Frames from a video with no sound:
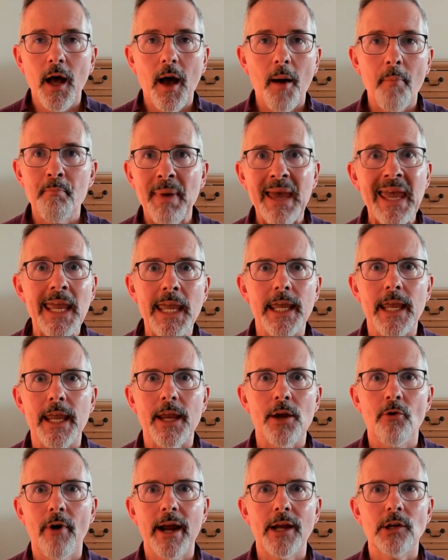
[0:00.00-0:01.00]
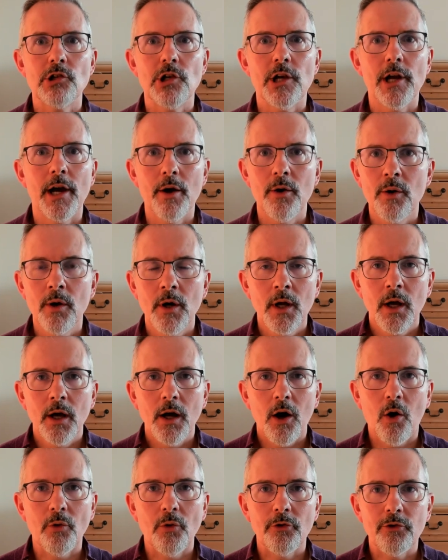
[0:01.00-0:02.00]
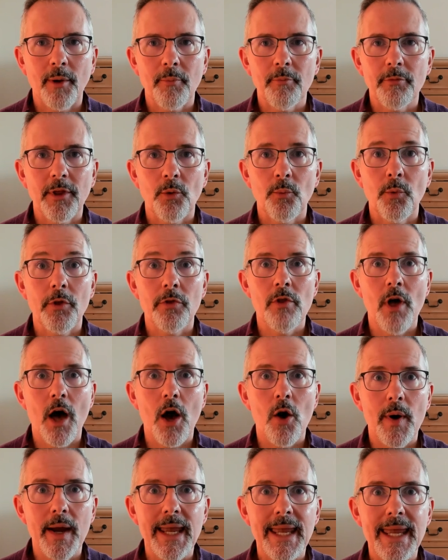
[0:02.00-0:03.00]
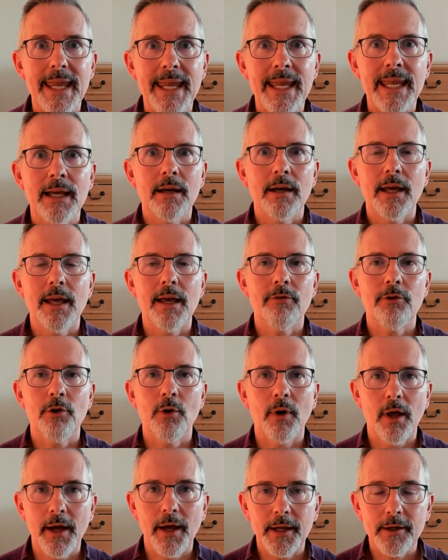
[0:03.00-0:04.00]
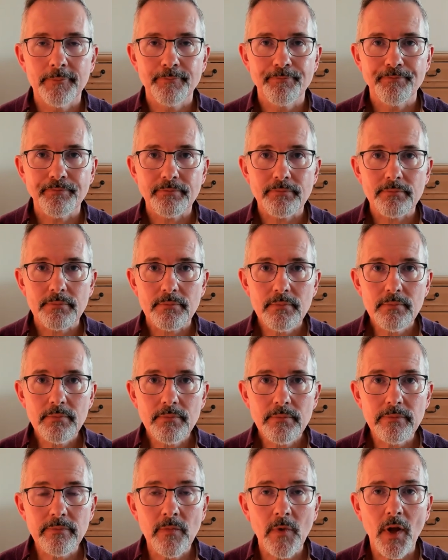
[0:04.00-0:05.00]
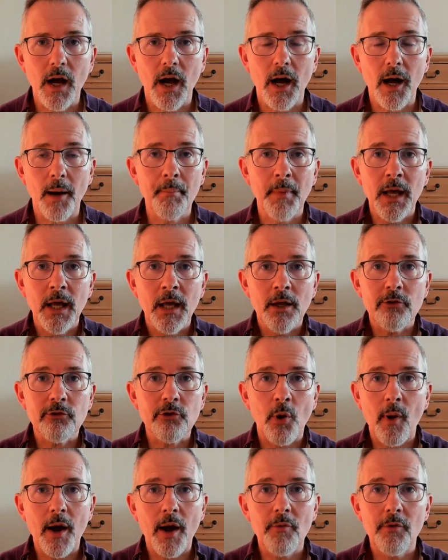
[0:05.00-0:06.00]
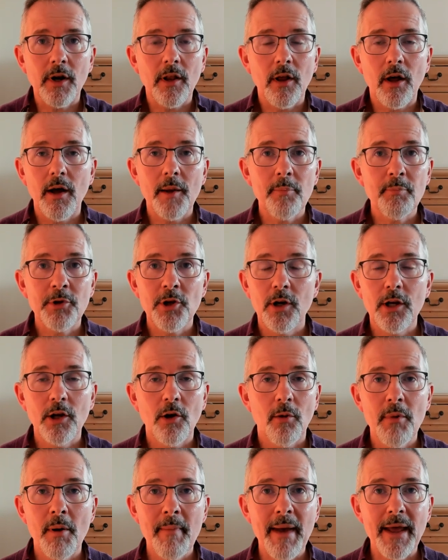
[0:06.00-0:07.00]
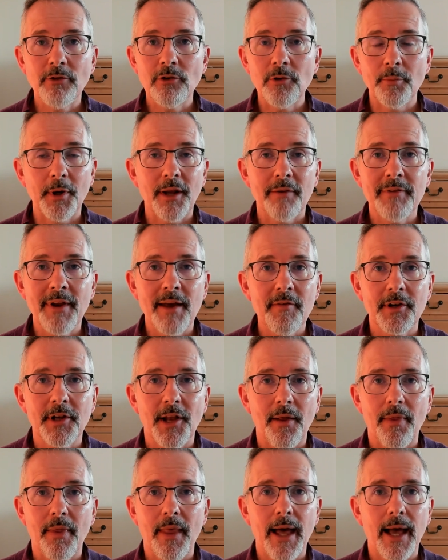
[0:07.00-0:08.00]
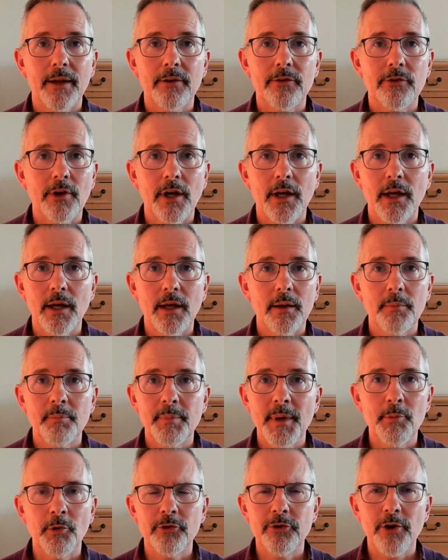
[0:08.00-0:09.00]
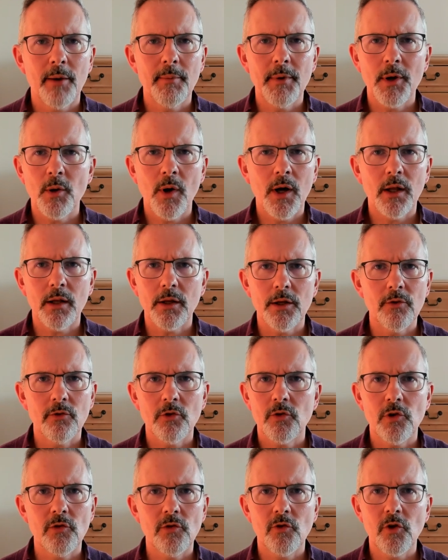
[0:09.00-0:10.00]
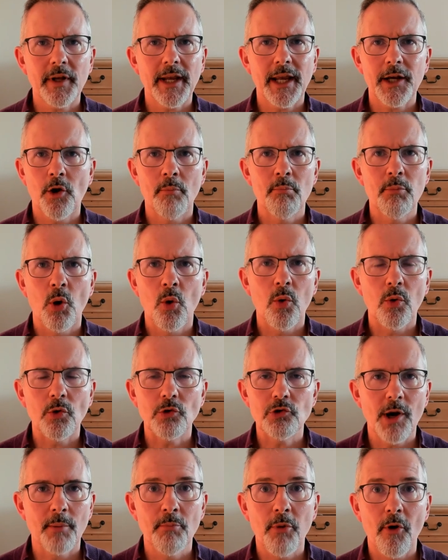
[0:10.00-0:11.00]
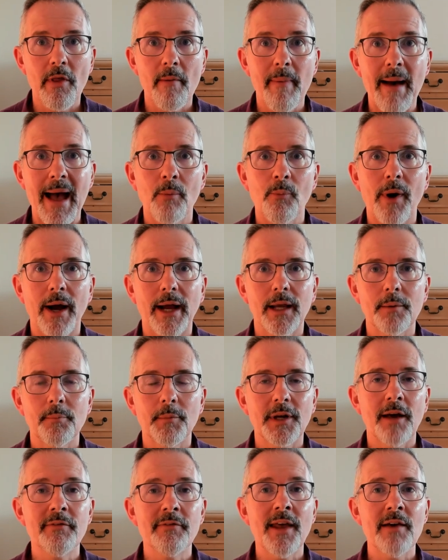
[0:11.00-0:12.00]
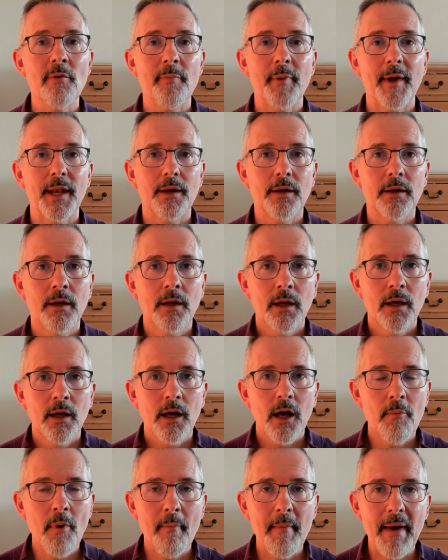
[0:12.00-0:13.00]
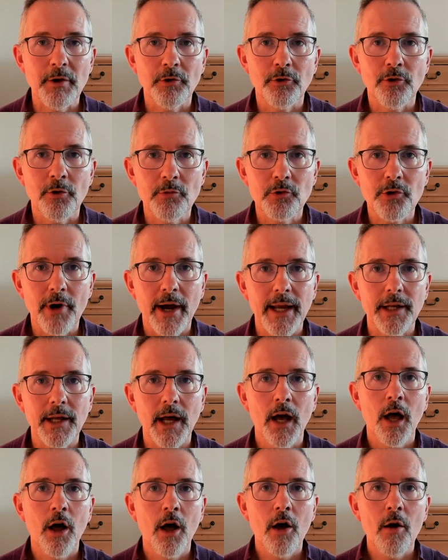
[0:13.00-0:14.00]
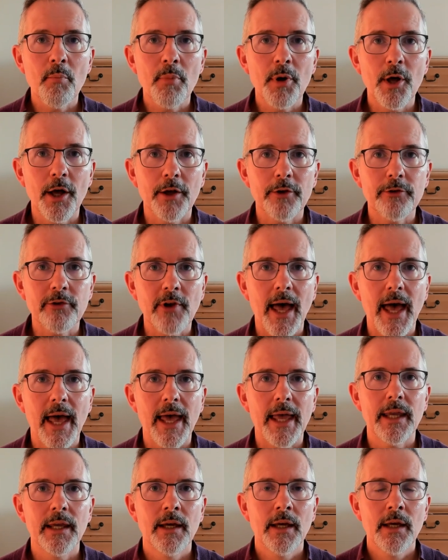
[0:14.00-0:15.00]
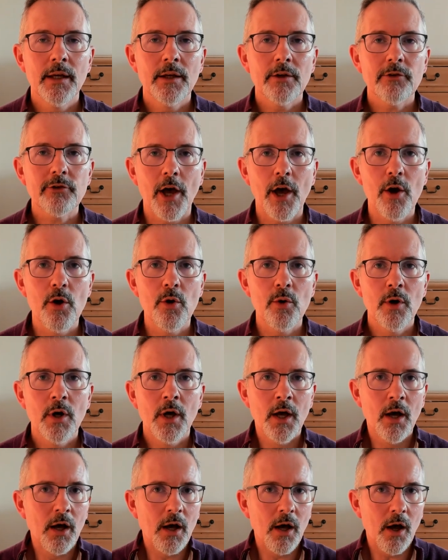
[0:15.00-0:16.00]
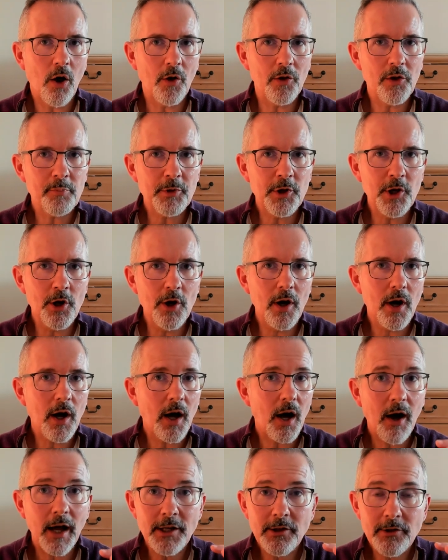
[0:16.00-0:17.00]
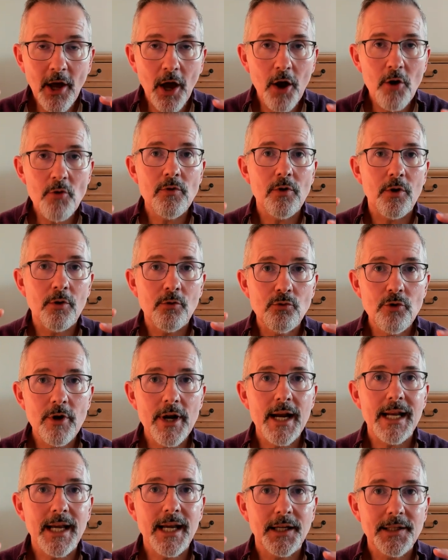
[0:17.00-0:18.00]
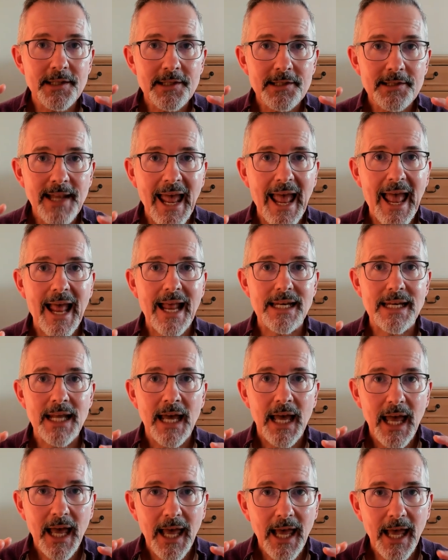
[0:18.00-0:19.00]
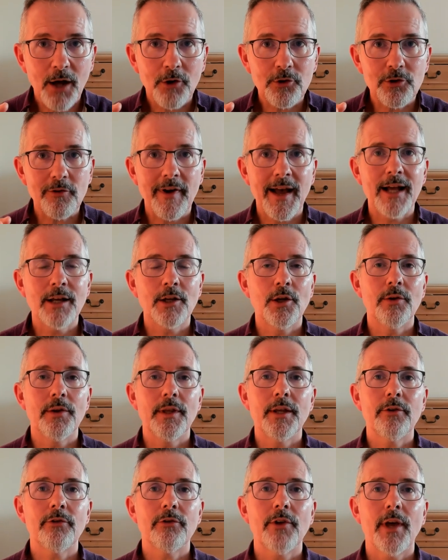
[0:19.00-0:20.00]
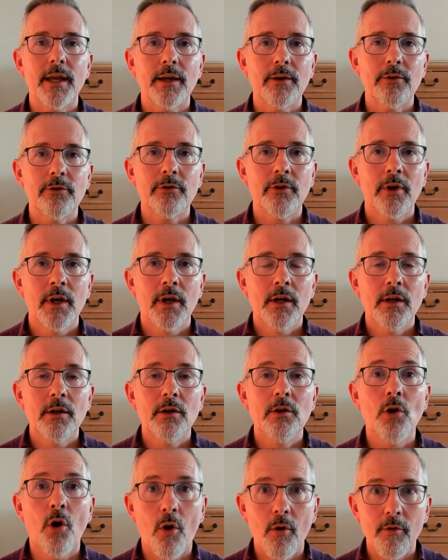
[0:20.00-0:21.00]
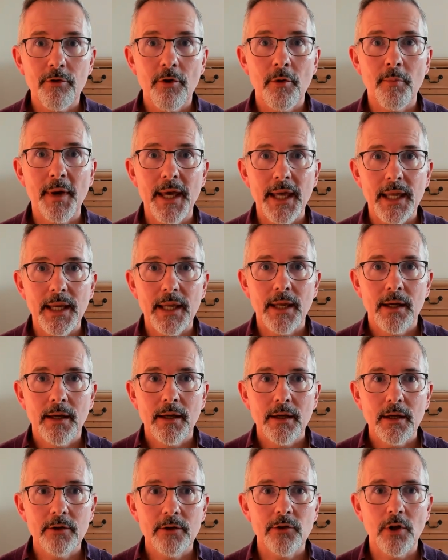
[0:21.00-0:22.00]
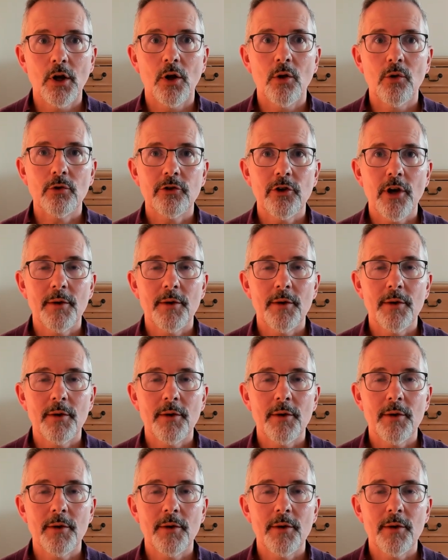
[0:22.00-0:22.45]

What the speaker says: PE ratio on something with no E, if you like? So I rely purely on momentum, and I've never done that. People tell me, well, you've got to get on board, jump on the bandwagon, but I've never been a momentum trader per se. So on the pure, I don't really understand how to value these things, not for me as a long-term